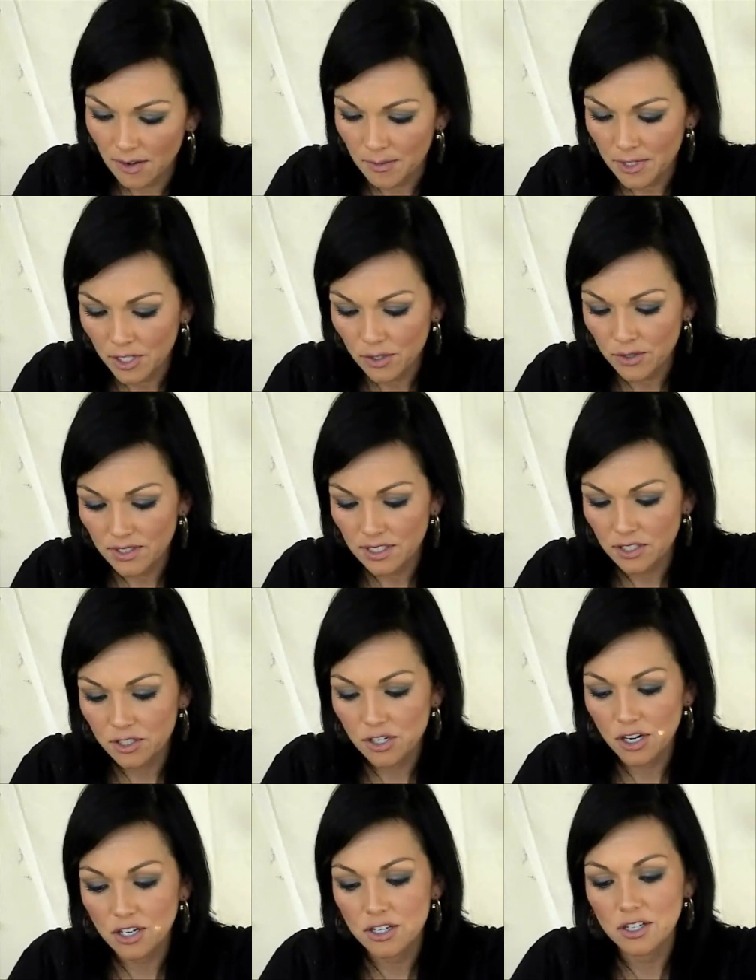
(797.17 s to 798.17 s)
I'm going to use this
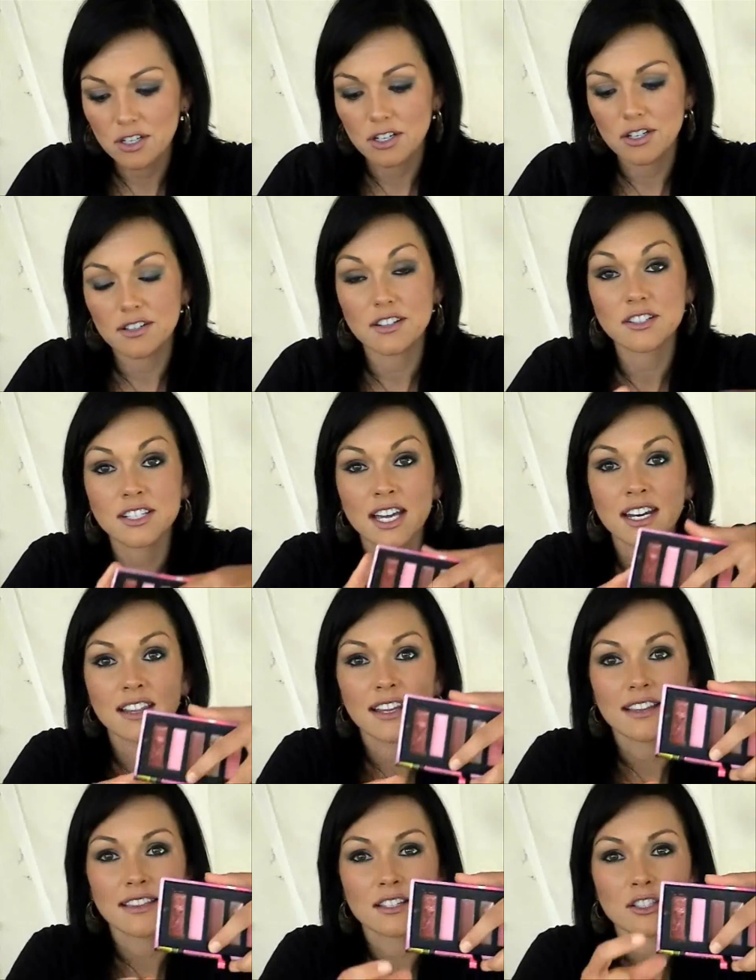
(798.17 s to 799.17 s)
darker, there's kind
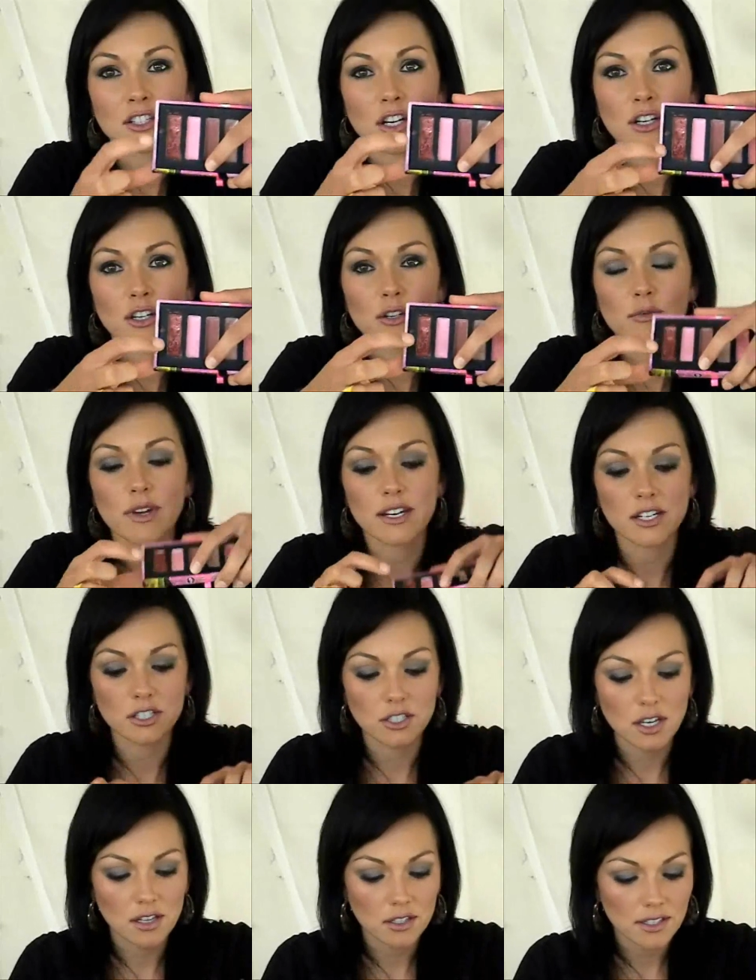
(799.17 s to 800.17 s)
of like this darker
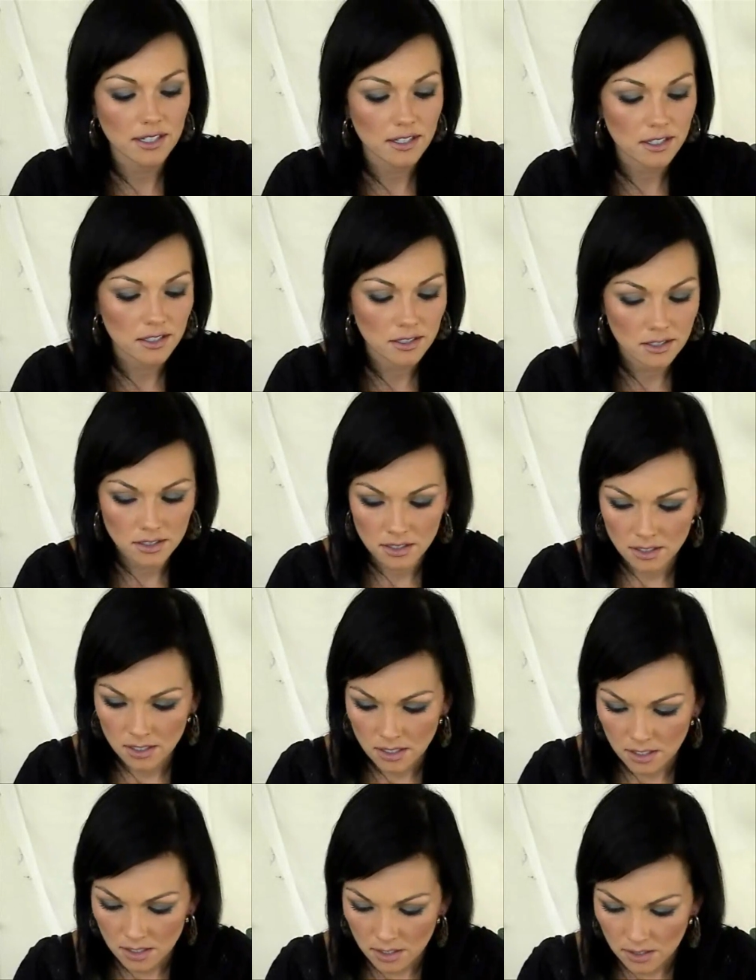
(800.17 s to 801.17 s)
reddish color here.
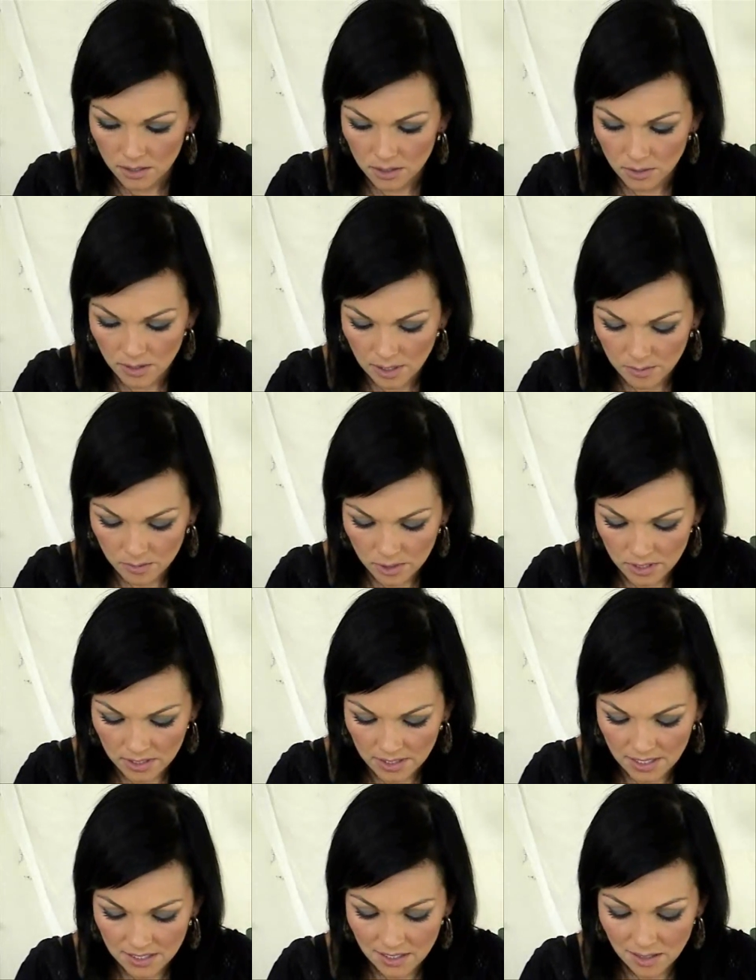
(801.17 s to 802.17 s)
So I'm
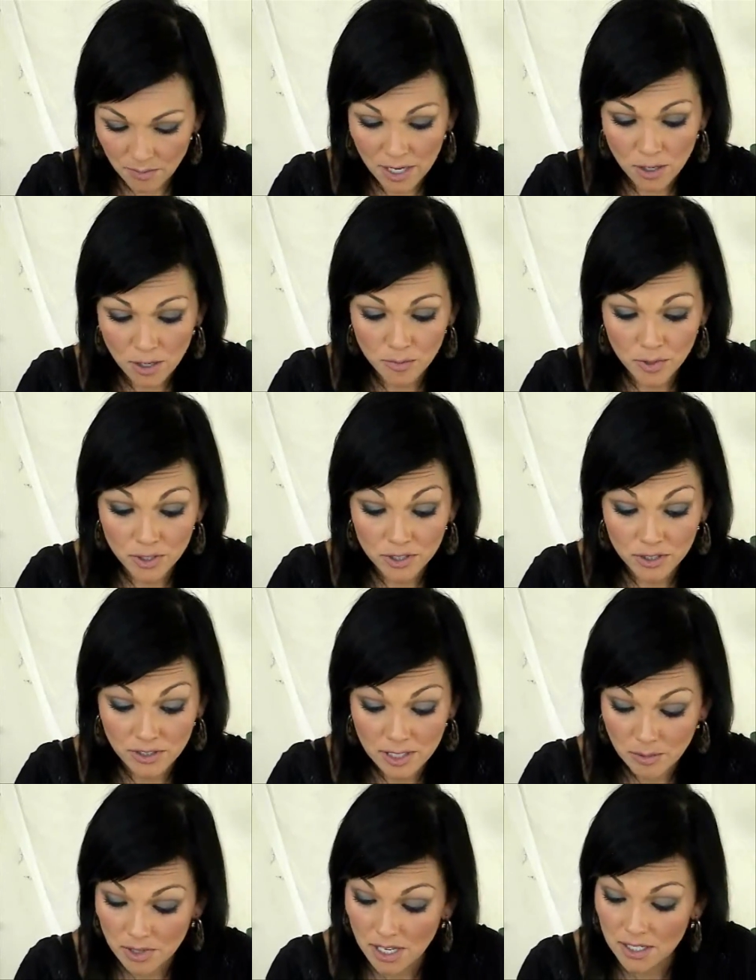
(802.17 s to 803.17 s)
just, this is my own
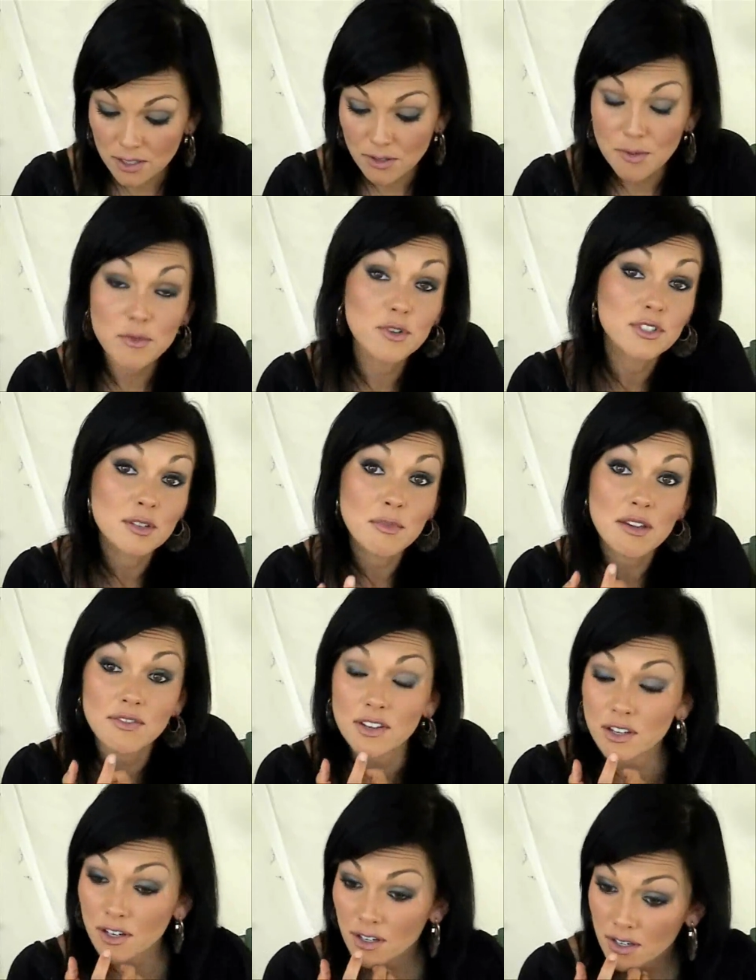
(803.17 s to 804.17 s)
personal lip gloss, so I'm using my
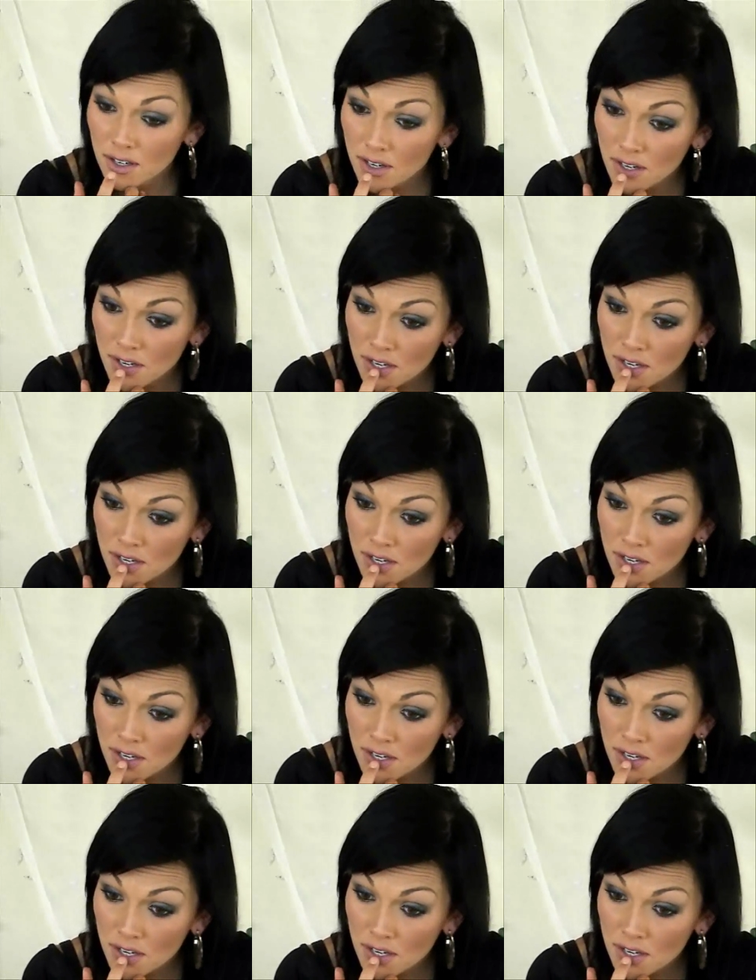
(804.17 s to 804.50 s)
finger.